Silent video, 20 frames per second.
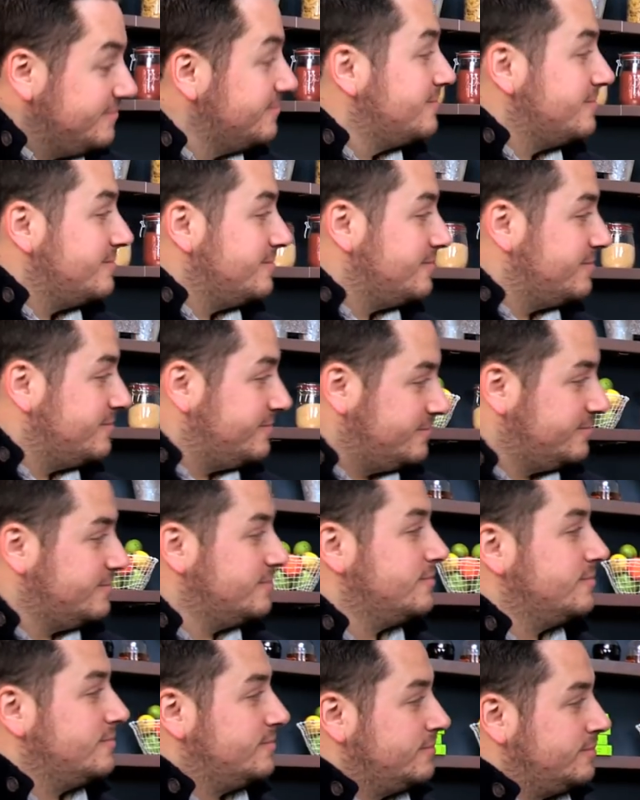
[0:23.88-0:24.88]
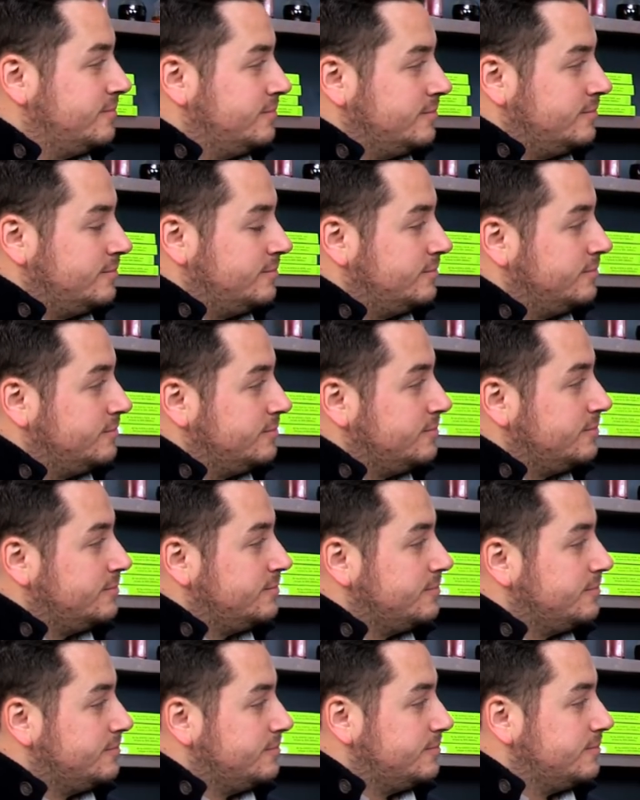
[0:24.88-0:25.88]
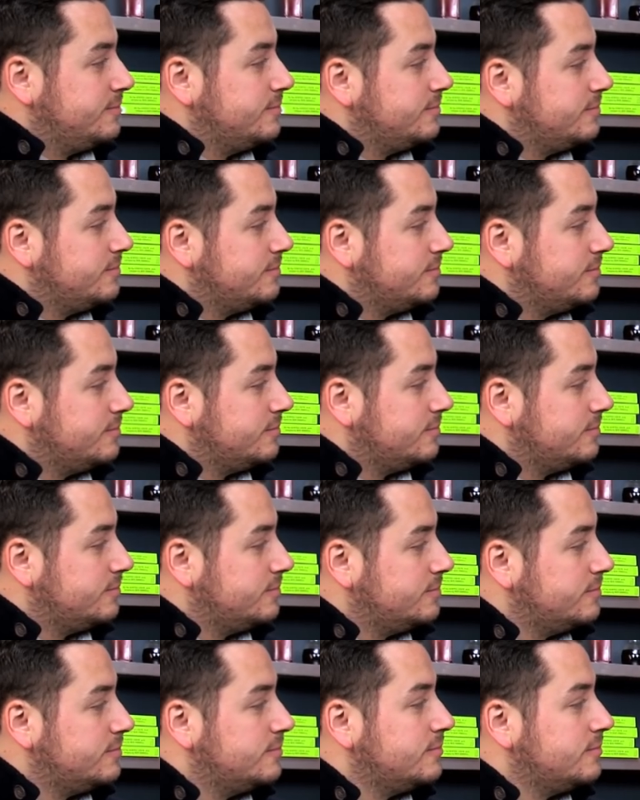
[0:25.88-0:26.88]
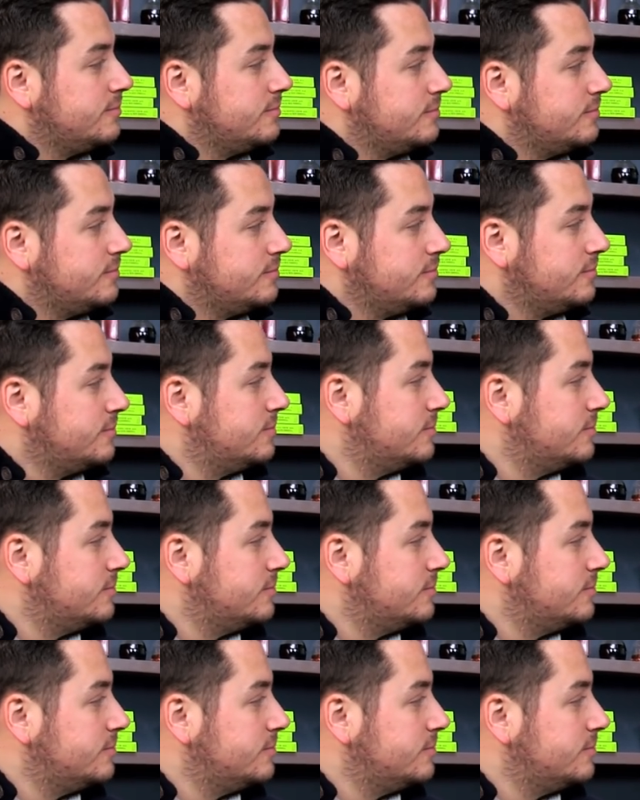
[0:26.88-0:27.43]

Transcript: This person isn't speaking.